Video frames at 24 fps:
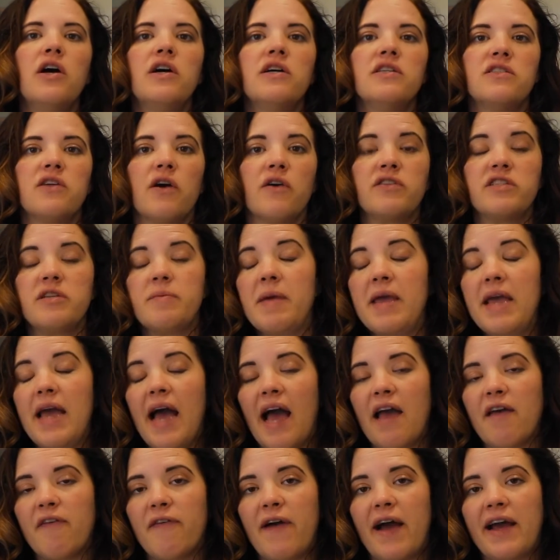So to me,
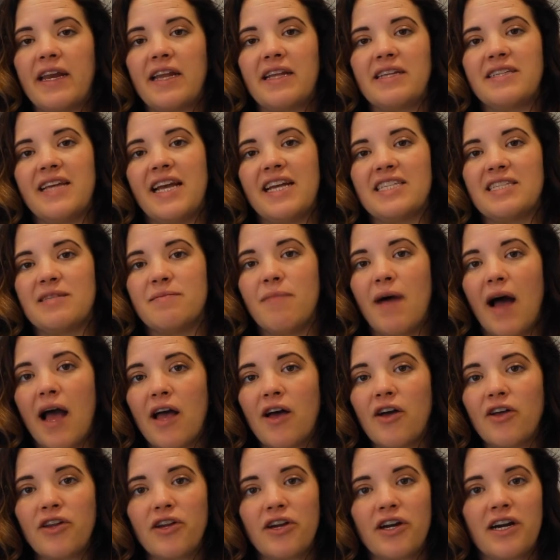I find it tastes
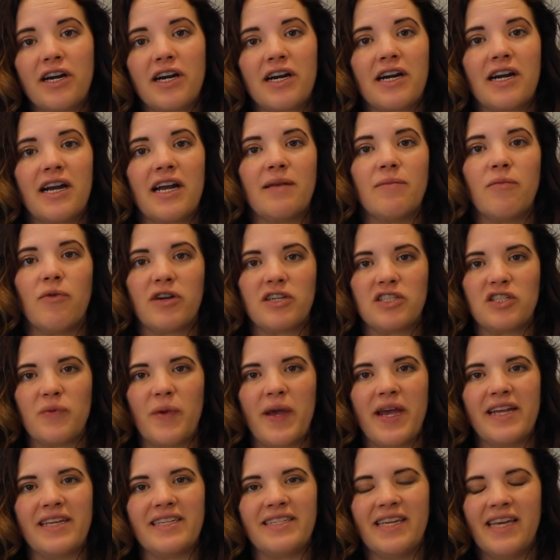milder and more
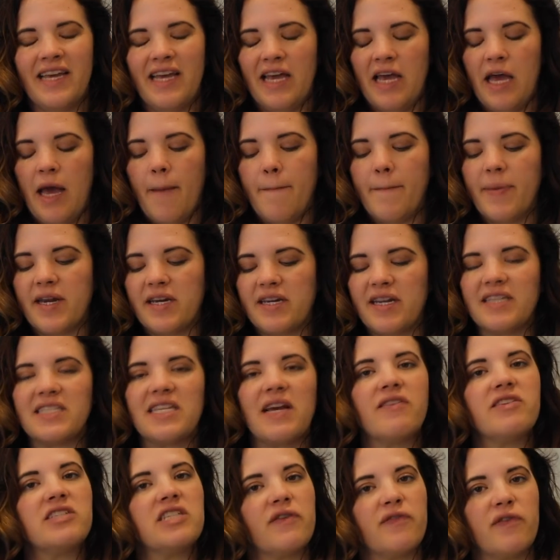sweet, but it does
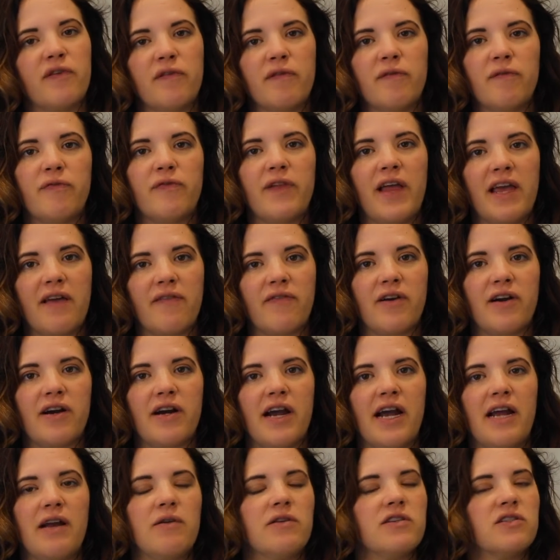have a different
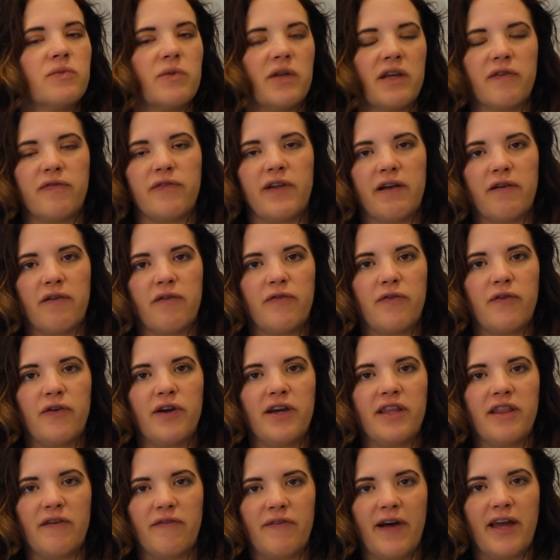flavor and is really
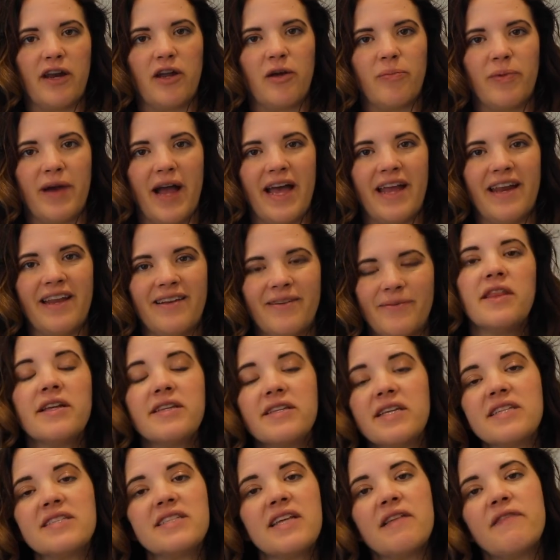flavorful in the final bread. The
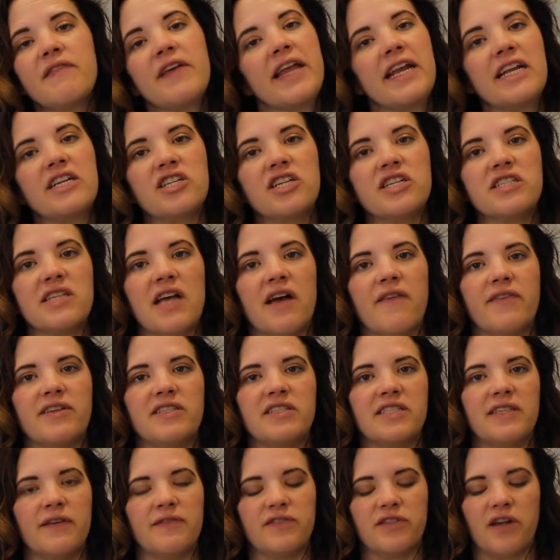disadvantages of a
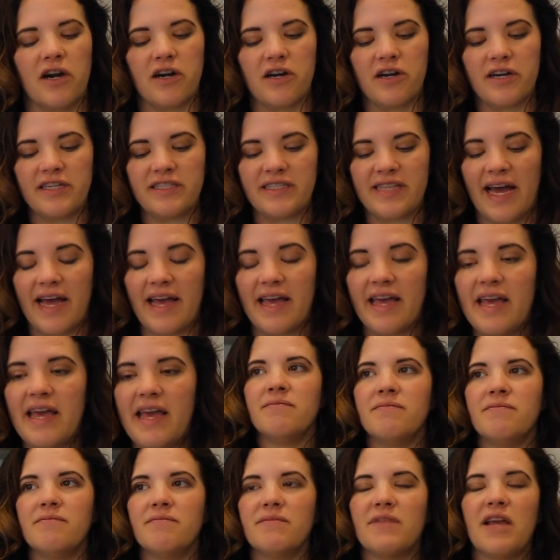stiff starter is that
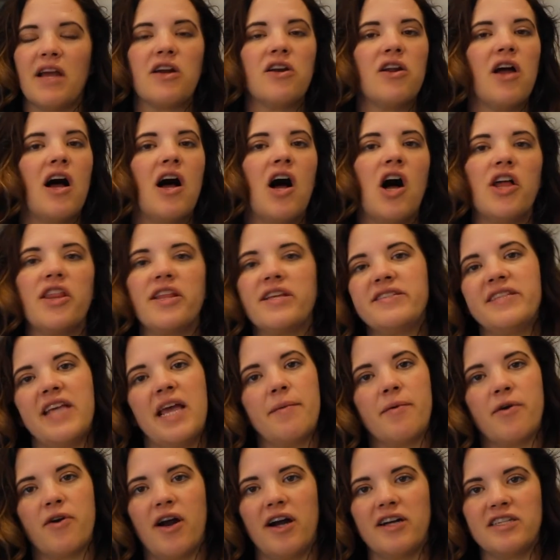they're not all the
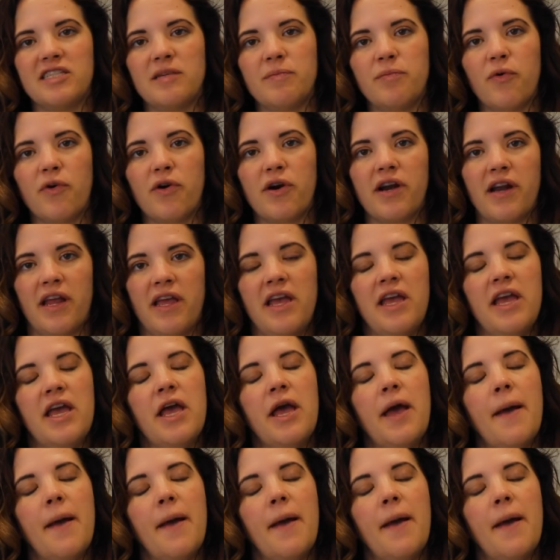same across the board.